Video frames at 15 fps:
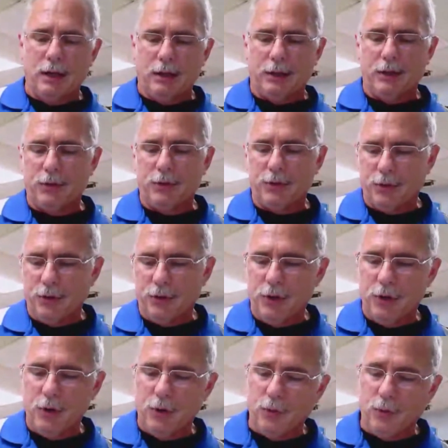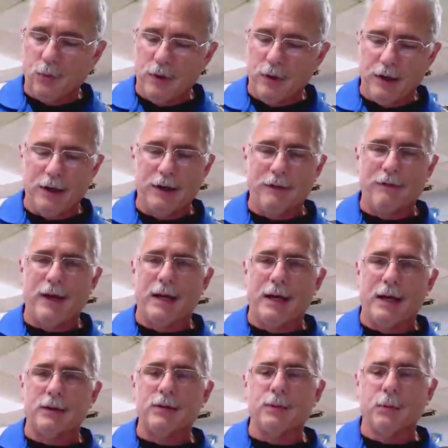you should know in
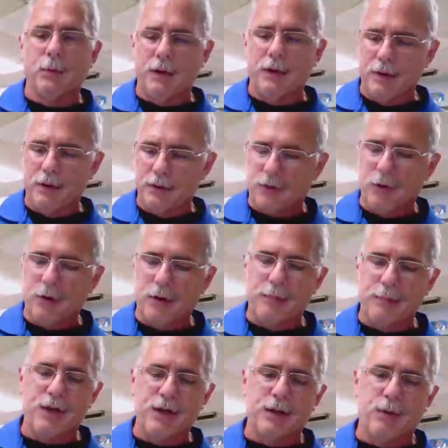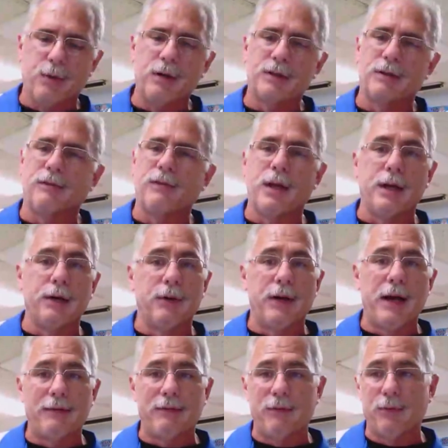advance when there's going to be a quiz. If they don't
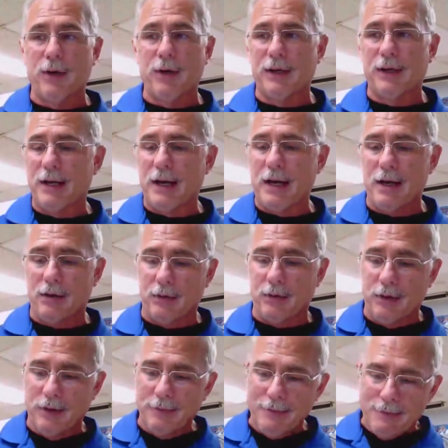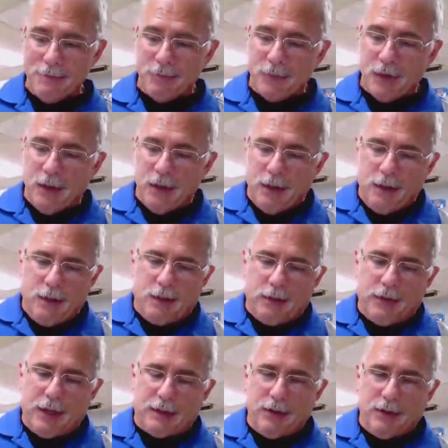have it written down
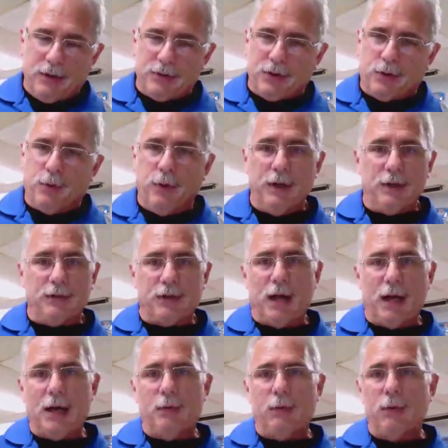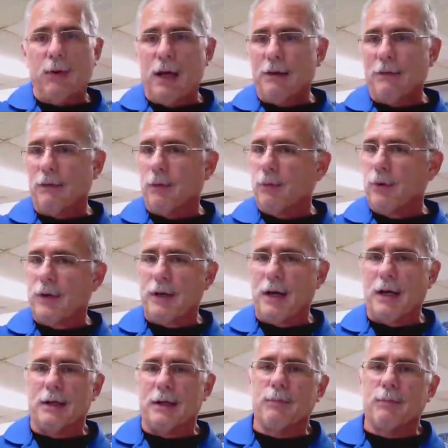that there's a quiz, I will have it written
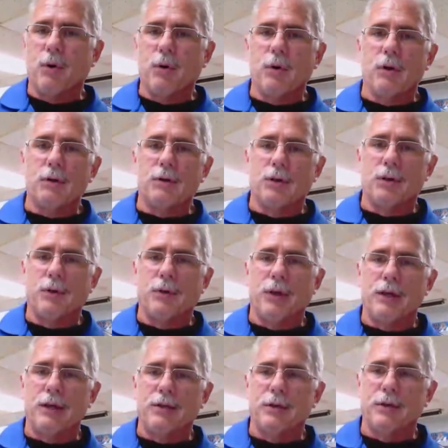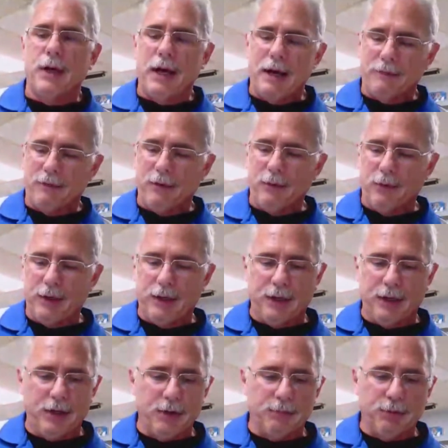on the board, so they should have it written
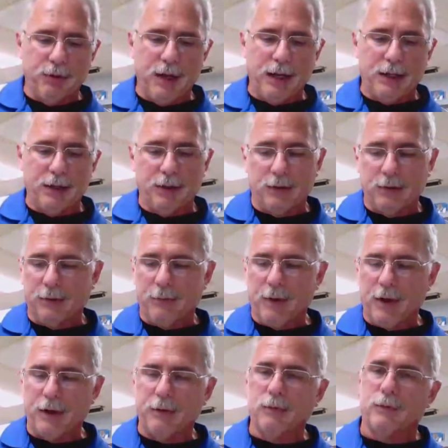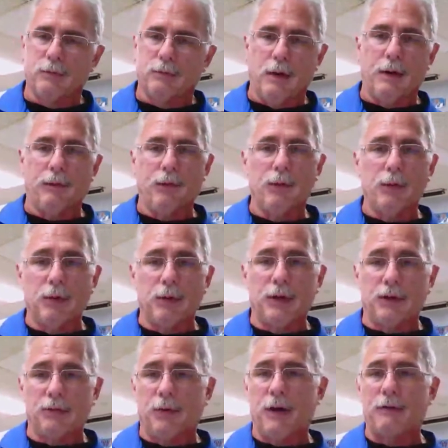in their planner. And my rule
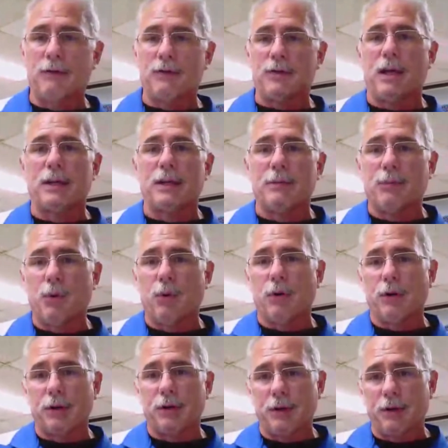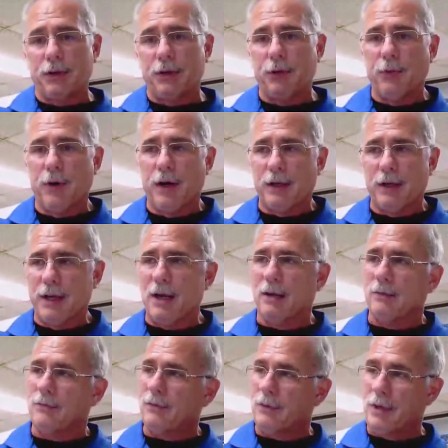is whatever's on the board you write
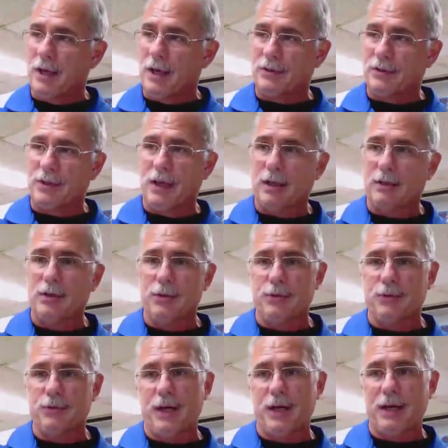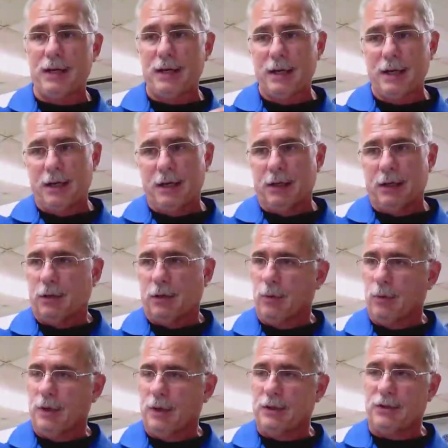down. Test on Tuesday,
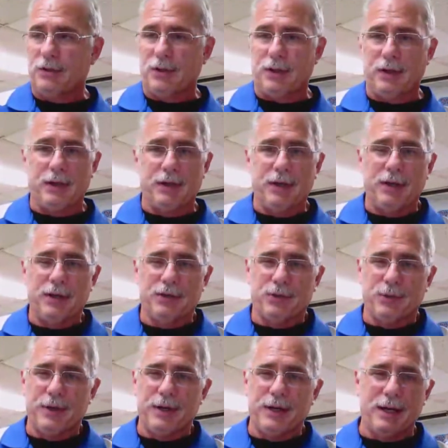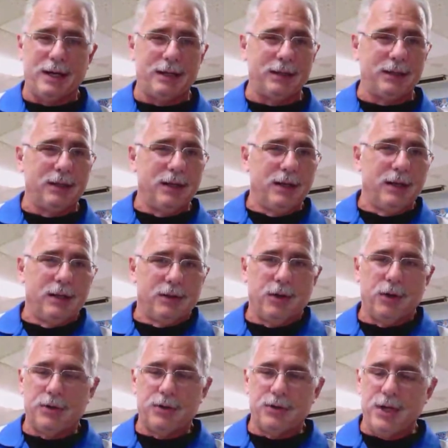quiz in history on
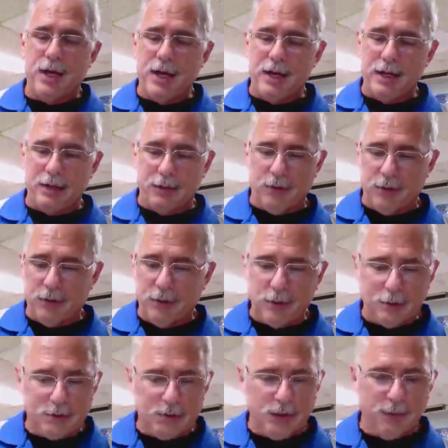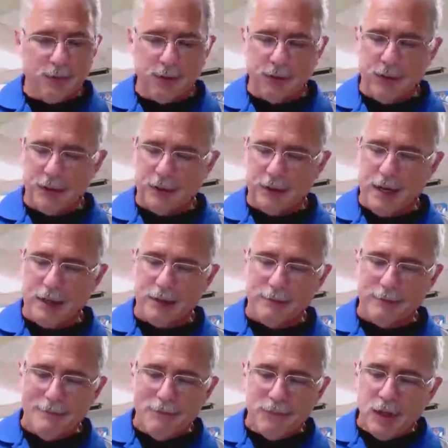Thursday, or something like that.
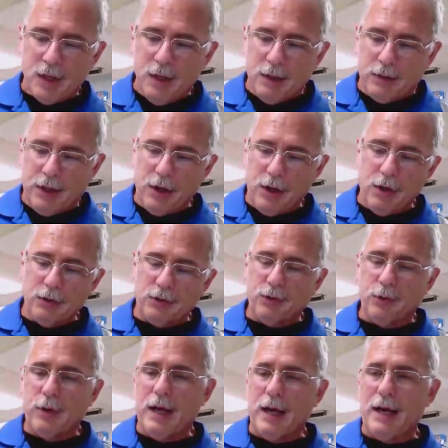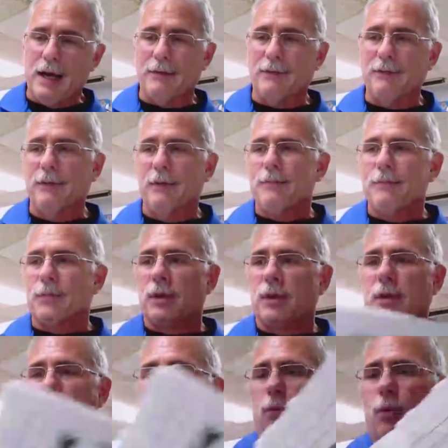They also have
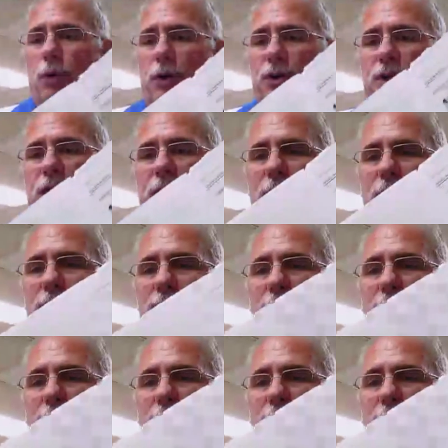worksheets.